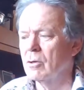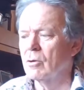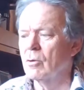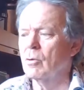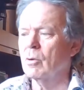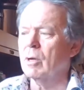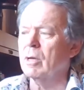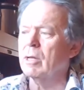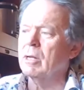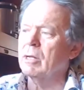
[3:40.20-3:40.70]

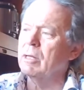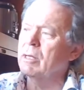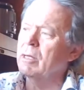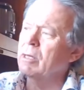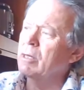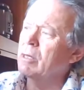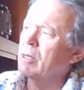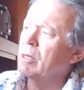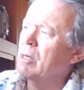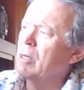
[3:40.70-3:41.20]

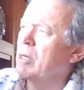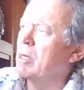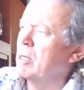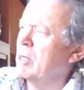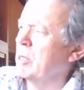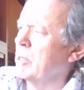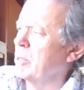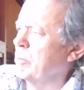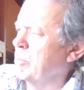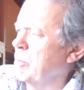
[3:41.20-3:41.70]
Quickly, he
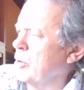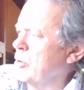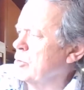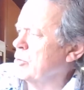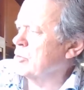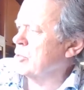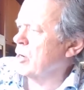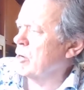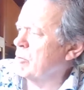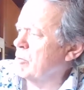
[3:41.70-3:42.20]
headed the
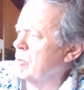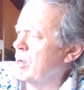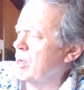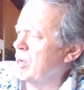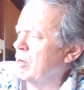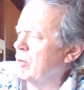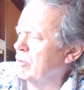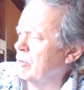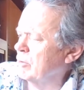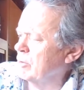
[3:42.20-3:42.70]
boat
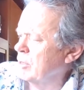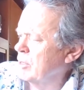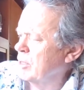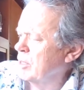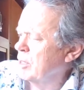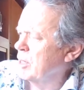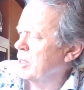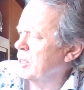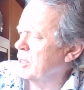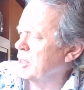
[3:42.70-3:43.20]
around
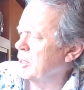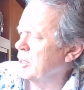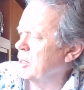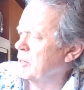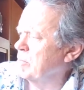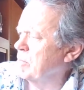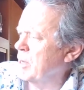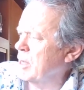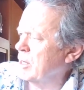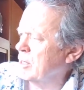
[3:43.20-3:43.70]
and
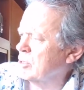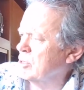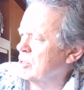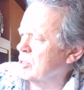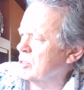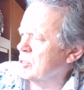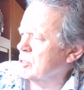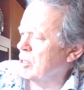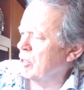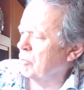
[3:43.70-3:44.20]
headed back to
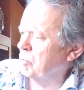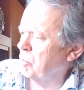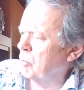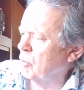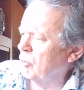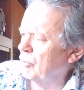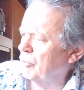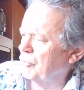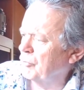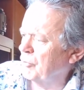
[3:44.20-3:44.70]
the South
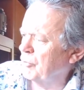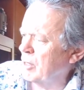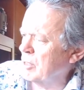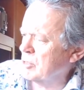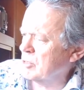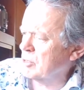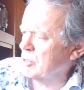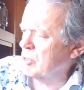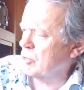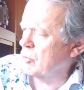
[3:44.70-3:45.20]
Pole as
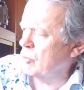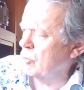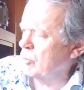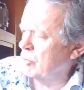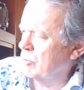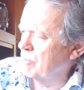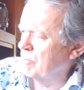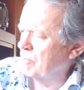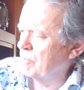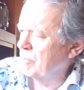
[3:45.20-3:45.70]
fast as he could.